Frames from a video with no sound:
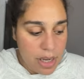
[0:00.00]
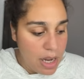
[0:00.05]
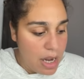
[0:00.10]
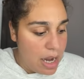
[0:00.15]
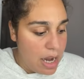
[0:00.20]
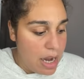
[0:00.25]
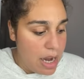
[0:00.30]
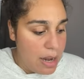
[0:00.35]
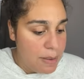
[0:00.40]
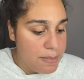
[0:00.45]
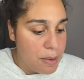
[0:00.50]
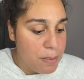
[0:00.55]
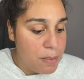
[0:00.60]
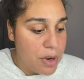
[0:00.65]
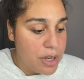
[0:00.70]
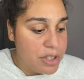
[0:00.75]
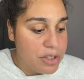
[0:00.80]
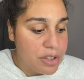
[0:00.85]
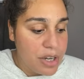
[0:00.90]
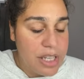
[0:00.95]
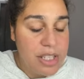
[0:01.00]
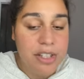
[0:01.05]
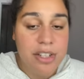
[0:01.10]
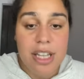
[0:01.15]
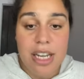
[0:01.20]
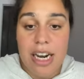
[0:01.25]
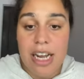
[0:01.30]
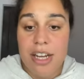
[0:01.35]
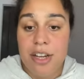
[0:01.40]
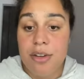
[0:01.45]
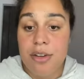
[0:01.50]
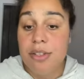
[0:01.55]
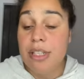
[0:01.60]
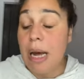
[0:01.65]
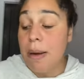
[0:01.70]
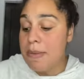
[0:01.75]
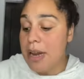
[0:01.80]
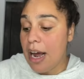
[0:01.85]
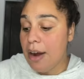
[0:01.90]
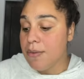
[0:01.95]
Um, the moisturizer that I use,
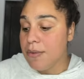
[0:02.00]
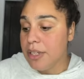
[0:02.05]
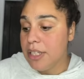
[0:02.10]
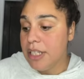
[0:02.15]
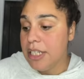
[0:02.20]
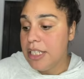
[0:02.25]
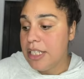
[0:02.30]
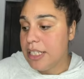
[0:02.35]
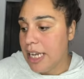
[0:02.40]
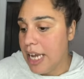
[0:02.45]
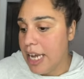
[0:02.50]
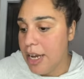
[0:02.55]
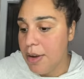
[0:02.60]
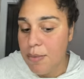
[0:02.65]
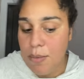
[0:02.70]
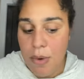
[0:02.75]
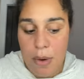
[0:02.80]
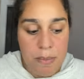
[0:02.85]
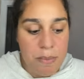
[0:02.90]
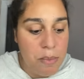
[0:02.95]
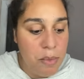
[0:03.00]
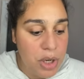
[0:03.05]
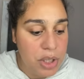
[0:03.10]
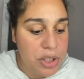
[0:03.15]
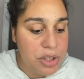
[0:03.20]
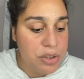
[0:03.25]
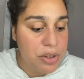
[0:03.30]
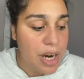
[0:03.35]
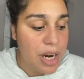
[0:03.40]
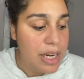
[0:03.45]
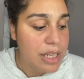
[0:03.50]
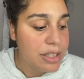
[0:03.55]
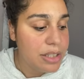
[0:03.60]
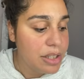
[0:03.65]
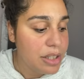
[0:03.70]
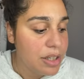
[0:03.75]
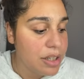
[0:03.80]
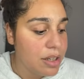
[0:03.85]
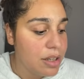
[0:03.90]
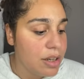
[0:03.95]
I'm not really saying what
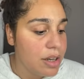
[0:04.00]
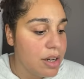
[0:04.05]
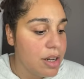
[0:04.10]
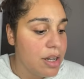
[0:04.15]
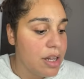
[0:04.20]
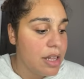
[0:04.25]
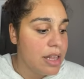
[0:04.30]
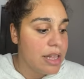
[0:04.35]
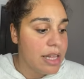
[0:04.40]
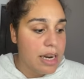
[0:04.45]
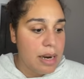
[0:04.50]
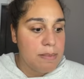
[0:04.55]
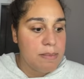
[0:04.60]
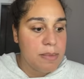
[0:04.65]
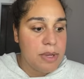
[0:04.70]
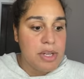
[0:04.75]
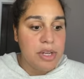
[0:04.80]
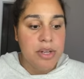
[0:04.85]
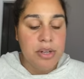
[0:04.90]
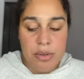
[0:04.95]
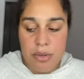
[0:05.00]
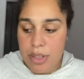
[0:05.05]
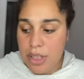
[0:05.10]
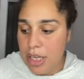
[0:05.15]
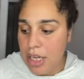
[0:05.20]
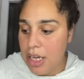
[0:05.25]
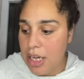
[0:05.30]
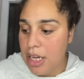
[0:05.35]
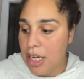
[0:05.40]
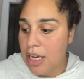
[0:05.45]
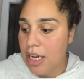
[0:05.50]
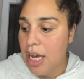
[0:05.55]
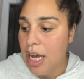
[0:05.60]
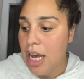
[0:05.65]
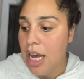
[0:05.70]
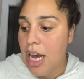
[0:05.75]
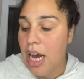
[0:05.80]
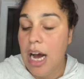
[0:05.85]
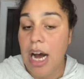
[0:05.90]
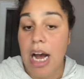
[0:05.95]
moisturizer that I'm using.
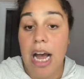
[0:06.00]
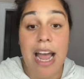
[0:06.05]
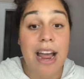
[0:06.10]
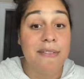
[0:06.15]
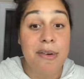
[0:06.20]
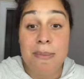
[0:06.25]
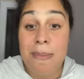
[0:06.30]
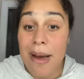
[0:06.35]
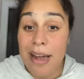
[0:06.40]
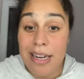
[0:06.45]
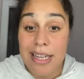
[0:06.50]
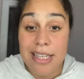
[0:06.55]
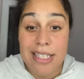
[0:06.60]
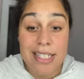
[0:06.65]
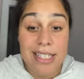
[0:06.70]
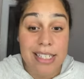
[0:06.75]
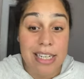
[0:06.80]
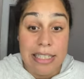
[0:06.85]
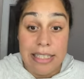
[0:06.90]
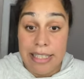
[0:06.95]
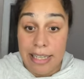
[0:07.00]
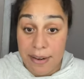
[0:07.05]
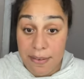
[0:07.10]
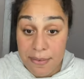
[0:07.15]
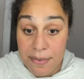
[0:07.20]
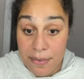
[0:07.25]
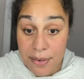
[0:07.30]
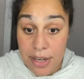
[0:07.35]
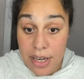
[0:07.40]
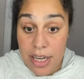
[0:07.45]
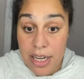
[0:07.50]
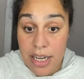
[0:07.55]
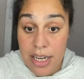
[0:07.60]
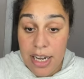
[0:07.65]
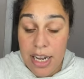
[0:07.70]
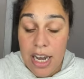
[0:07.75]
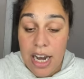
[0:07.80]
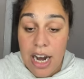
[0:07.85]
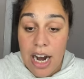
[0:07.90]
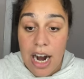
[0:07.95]
Everybody's
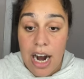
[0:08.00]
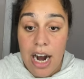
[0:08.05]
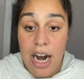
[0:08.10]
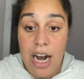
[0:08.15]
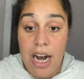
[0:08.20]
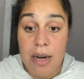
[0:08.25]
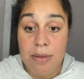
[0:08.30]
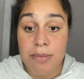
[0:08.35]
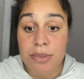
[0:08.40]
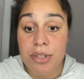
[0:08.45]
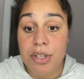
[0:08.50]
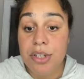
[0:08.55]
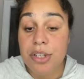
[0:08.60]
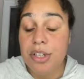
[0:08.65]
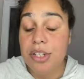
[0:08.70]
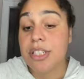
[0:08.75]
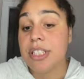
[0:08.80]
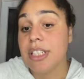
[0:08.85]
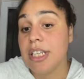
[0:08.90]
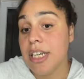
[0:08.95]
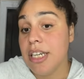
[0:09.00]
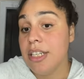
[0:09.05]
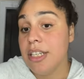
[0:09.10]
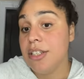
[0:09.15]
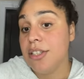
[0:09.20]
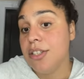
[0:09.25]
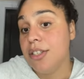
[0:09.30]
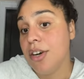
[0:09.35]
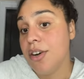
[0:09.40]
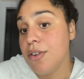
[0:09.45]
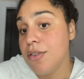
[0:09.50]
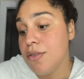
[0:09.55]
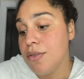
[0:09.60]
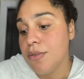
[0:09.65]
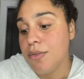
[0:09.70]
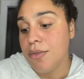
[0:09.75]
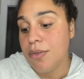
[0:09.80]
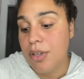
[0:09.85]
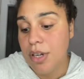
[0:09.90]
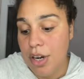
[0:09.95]
different. Um, so your skin
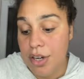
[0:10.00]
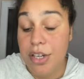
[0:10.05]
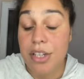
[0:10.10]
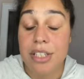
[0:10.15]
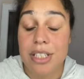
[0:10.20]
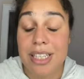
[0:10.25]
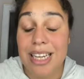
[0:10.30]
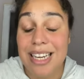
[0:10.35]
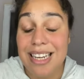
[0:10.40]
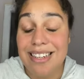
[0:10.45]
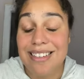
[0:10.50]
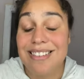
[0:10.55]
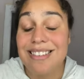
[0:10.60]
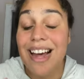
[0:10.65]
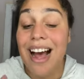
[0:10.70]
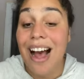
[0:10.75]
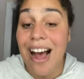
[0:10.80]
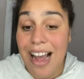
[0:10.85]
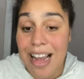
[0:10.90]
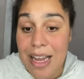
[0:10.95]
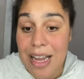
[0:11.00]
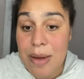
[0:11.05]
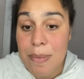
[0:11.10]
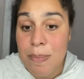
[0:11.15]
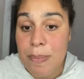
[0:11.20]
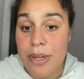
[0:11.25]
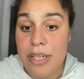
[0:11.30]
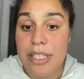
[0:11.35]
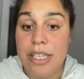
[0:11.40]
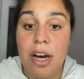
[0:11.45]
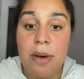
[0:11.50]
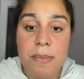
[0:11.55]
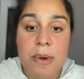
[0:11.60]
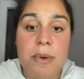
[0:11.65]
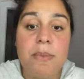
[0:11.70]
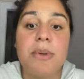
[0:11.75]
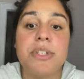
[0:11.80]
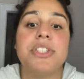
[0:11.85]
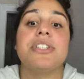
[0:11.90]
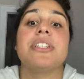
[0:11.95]
tone or your skin type, tell me
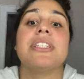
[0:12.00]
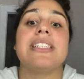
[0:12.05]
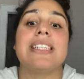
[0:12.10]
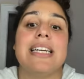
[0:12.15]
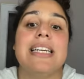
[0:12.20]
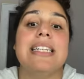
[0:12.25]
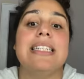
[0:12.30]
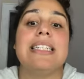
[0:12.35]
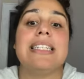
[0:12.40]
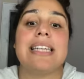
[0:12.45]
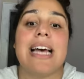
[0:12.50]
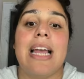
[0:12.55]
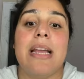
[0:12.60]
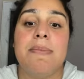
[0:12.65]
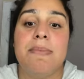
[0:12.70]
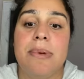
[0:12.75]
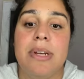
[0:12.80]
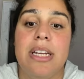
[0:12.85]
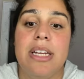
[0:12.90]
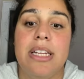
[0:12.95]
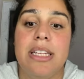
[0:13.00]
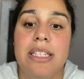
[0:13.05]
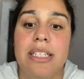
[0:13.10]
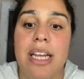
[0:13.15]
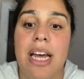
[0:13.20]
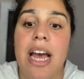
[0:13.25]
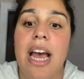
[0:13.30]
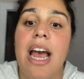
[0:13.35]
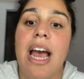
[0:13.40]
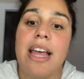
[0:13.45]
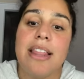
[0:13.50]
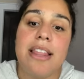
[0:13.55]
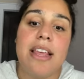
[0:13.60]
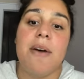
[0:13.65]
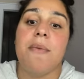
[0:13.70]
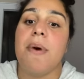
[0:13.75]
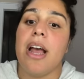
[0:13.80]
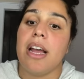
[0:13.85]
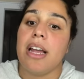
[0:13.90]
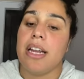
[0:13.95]
what your skin type is, and
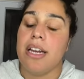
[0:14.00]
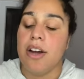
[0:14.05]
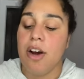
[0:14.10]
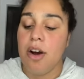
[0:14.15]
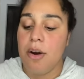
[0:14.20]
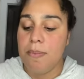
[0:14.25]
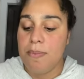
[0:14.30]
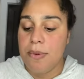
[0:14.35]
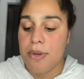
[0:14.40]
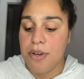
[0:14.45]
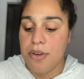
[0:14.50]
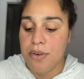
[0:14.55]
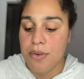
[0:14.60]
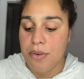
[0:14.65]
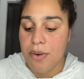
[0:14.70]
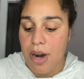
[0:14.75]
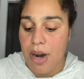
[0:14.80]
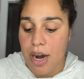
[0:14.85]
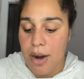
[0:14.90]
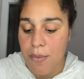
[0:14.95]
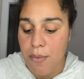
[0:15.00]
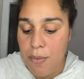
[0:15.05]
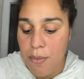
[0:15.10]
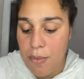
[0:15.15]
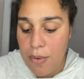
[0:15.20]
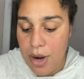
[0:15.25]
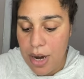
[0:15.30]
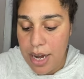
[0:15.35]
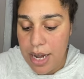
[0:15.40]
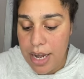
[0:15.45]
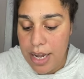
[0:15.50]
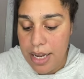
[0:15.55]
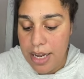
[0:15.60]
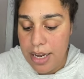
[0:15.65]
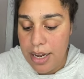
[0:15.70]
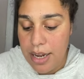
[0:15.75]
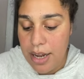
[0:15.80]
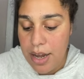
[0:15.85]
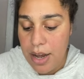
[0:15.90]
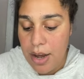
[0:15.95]
that way I can help you on um, what